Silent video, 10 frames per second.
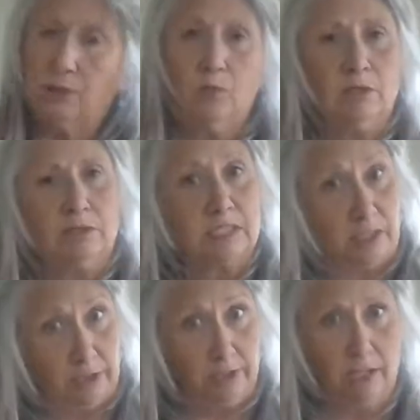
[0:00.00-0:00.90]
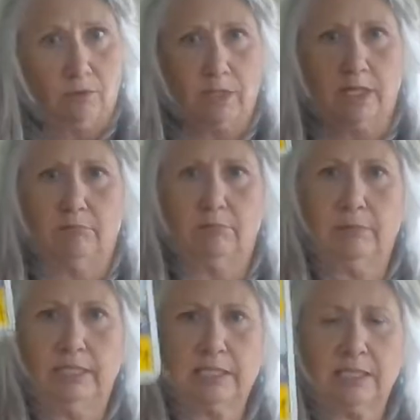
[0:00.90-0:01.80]
Well, it's a good outcome.
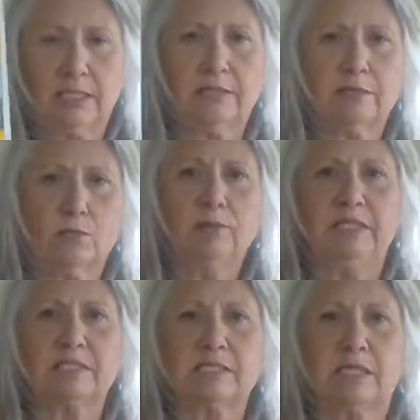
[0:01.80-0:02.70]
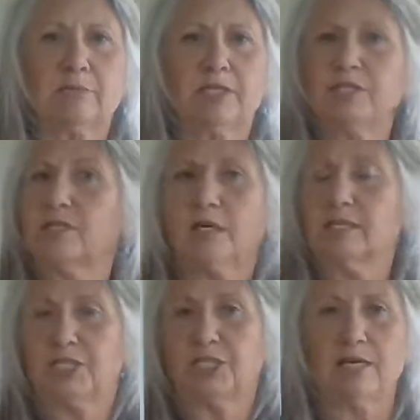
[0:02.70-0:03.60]
It's there will be a celebration,
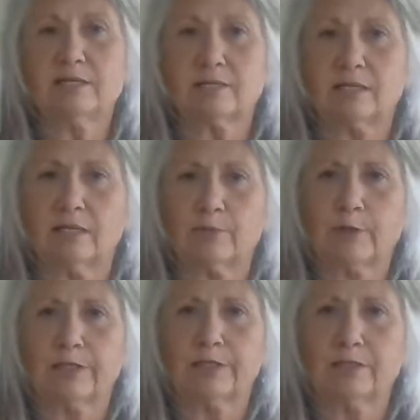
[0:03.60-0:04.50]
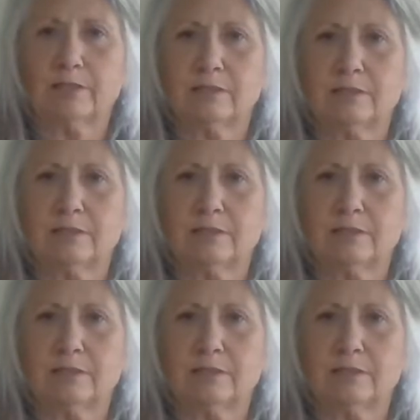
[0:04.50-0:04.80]
not a giant celebration.